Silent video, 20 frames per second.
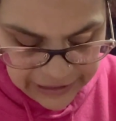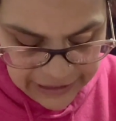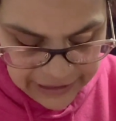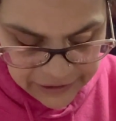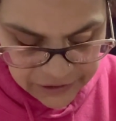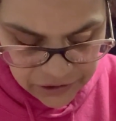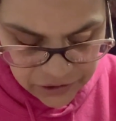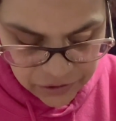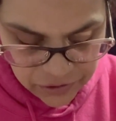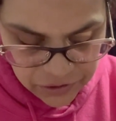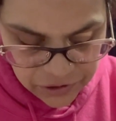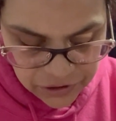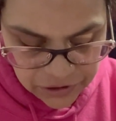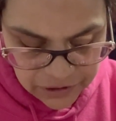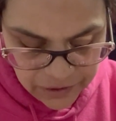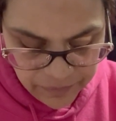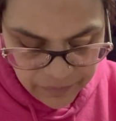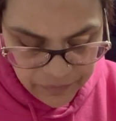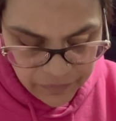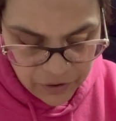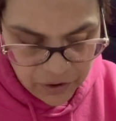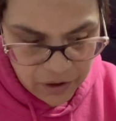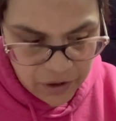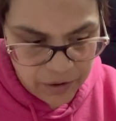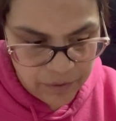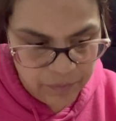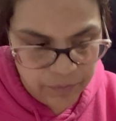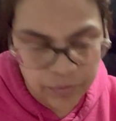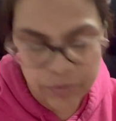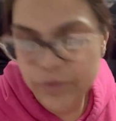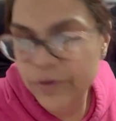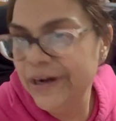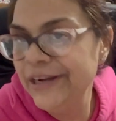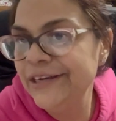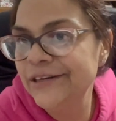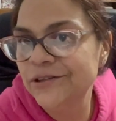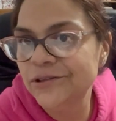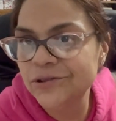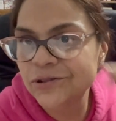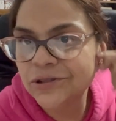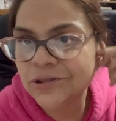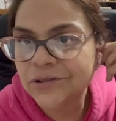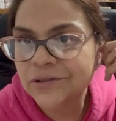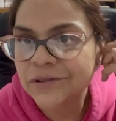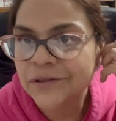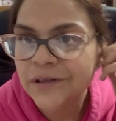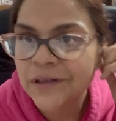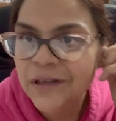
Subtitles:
answered some prayers.